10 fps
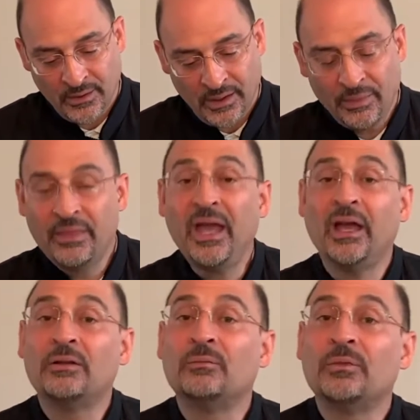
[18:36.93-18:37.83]
And
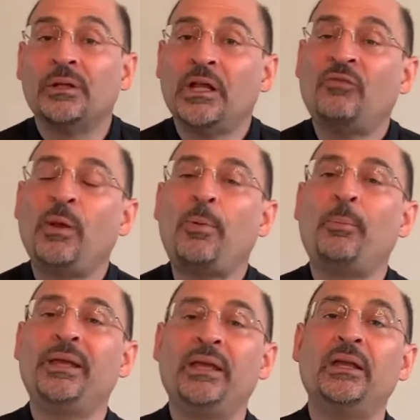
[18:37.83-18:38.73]
then, if people
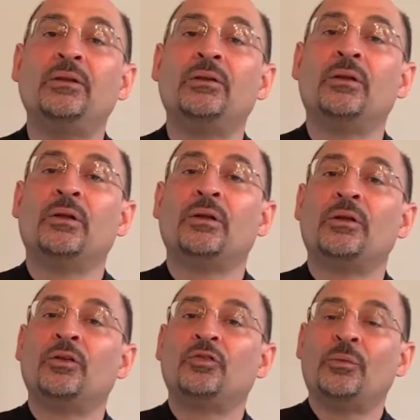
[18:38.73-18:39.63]
begin
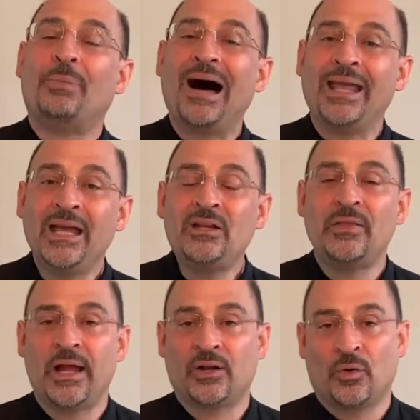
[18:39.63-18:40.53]
to buy into
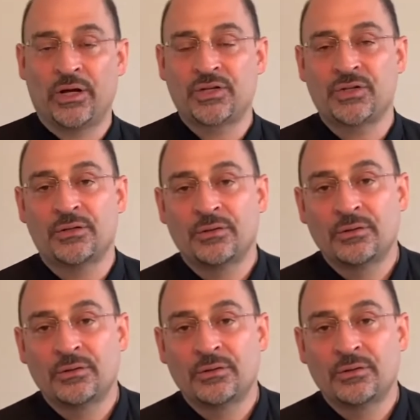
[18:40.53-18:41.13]
that question